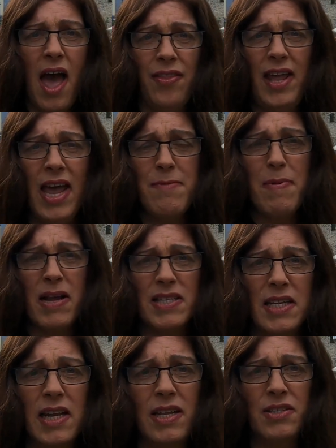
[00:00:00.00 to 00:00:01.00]
and then head back
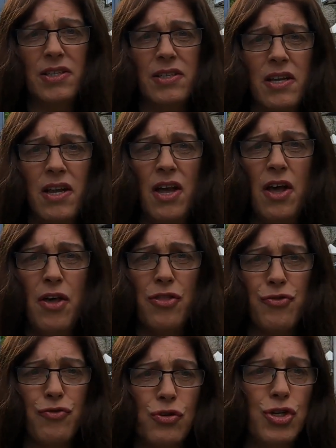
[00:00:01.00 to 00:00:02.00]
to London
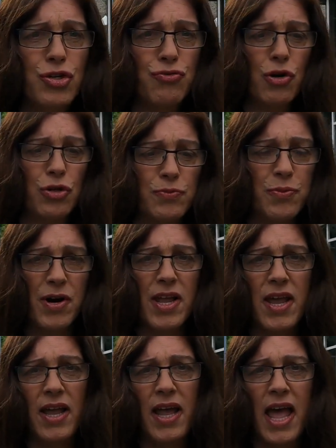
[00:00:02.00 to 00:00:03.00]
through
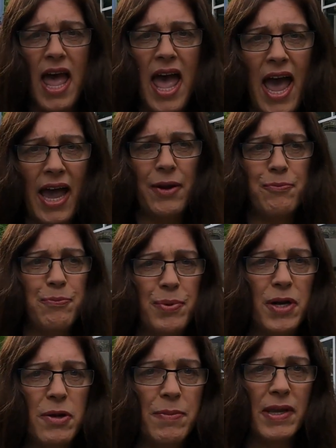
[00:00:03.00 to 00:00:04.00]
Shrewsbury and
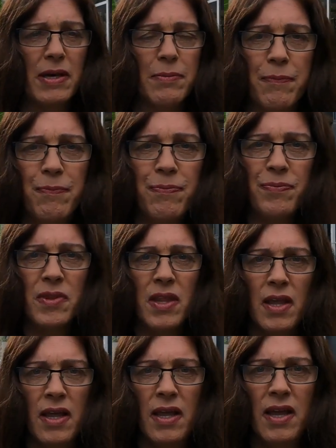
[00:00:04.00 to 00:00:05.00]
Birmingham.
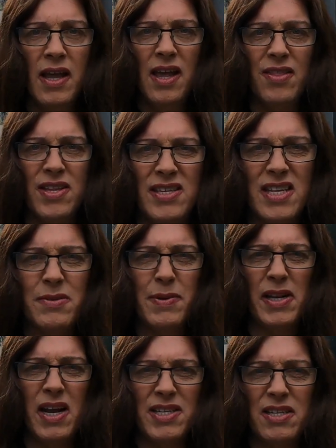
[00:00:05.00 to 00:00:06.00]
This gives me
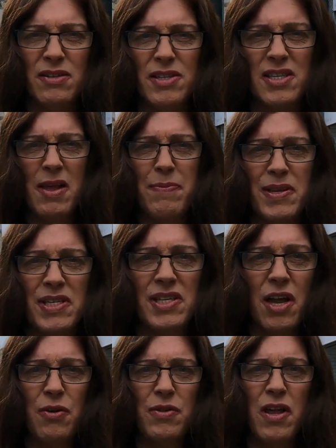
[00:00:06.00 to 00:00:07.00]
a nice little stepping
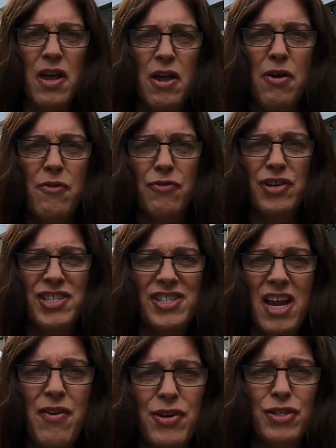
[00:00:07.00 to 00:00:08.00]
stone for a
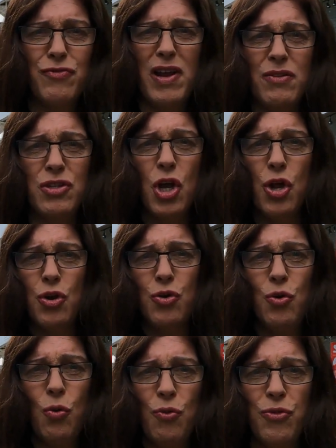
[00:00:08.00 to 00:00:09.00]
series around
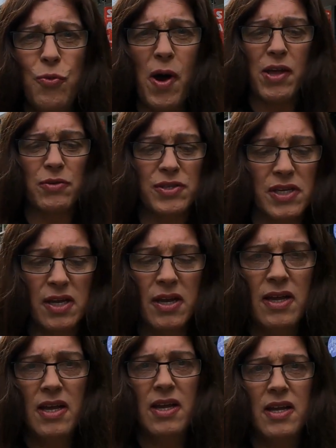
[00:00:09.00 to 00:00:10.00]
North Wales,
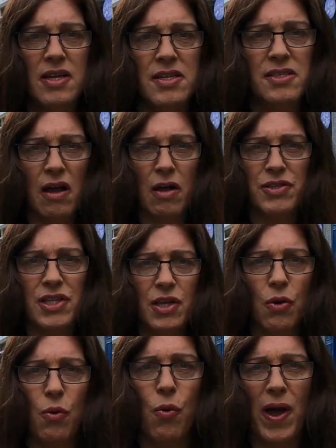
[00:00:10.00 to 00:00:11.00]

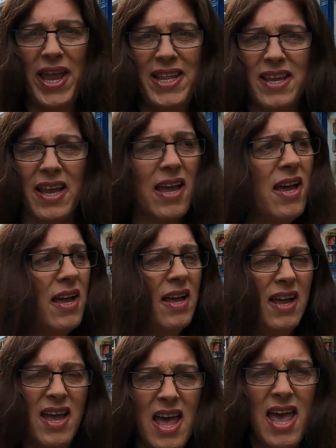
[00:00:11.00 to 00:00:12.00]
starting or ending
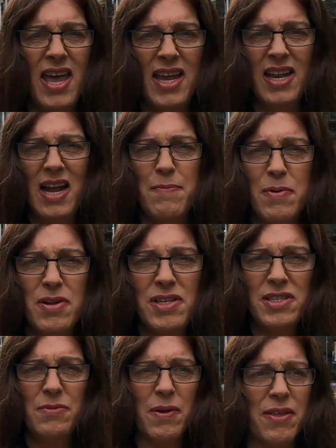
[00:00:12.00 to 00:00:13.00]
in
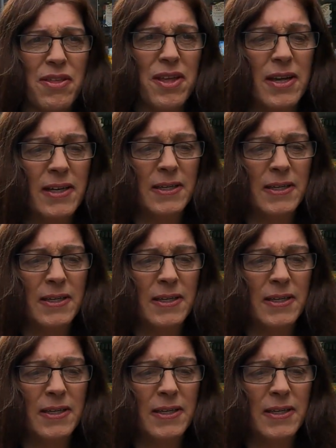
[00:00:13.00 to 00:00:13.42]
Aberystwyth.